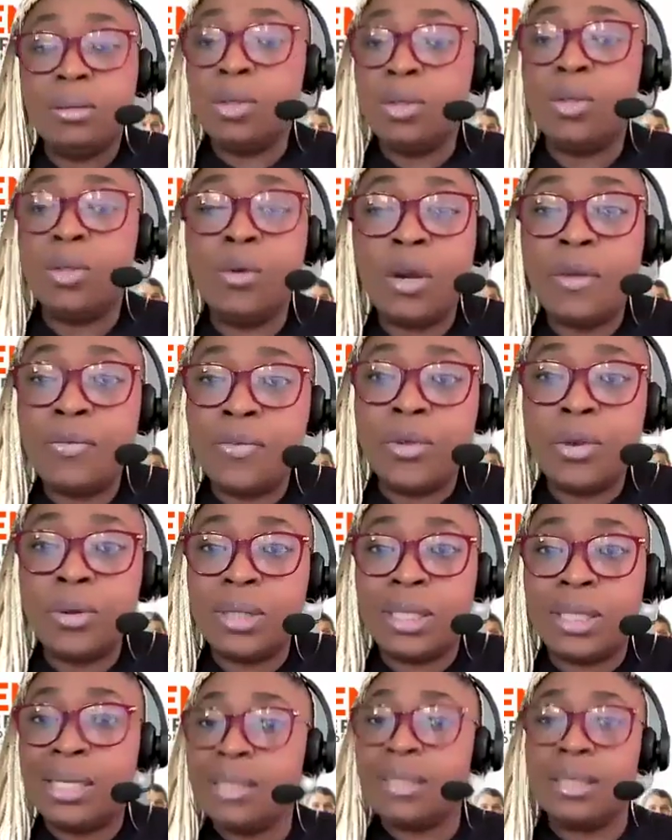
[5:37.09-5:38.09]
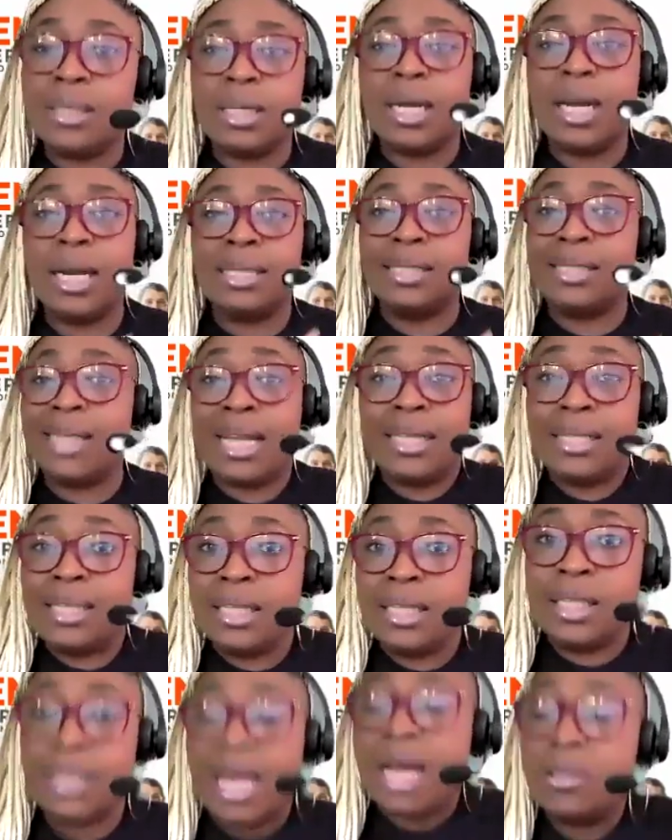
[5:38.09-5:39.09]
You refuse it, and that's
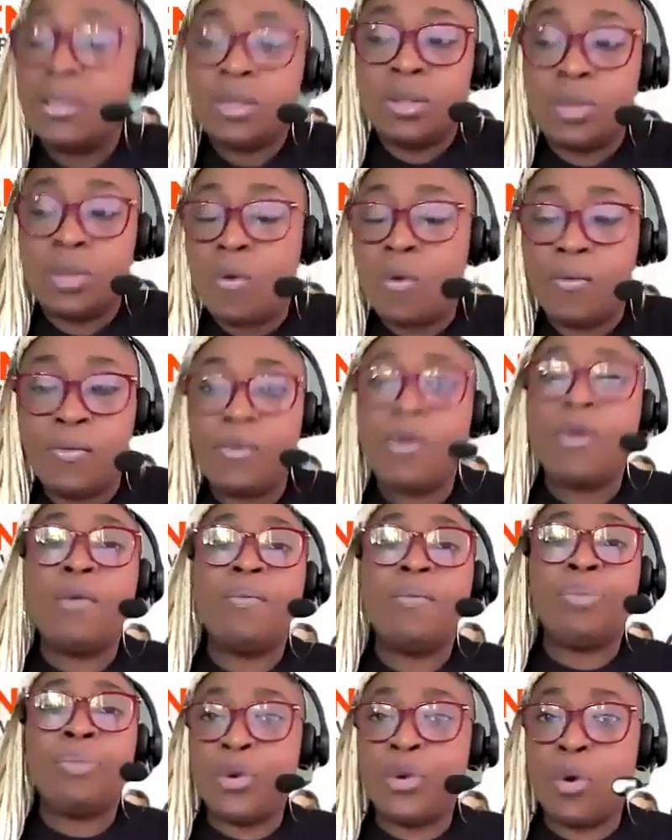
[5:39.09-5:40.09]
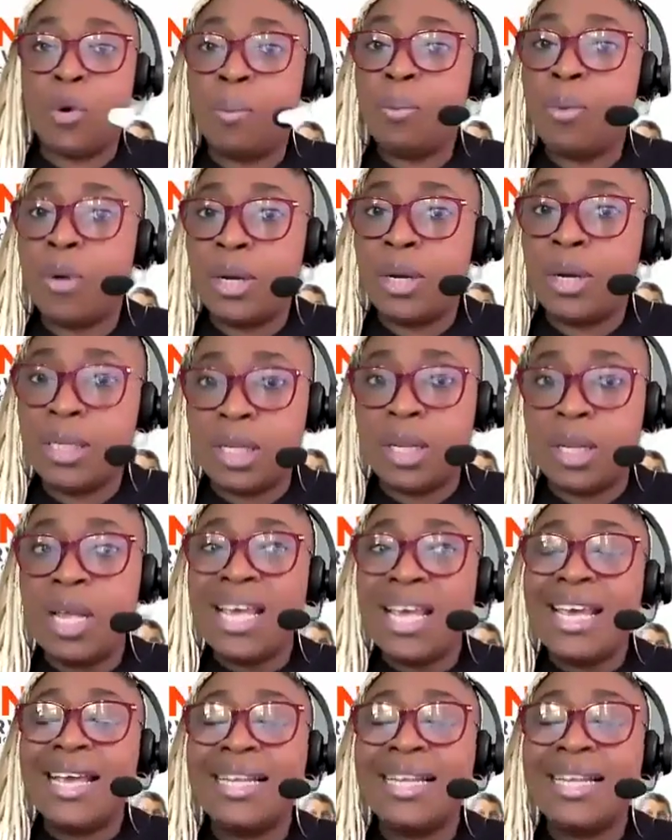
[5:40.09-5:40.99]
it, cancels off your policy.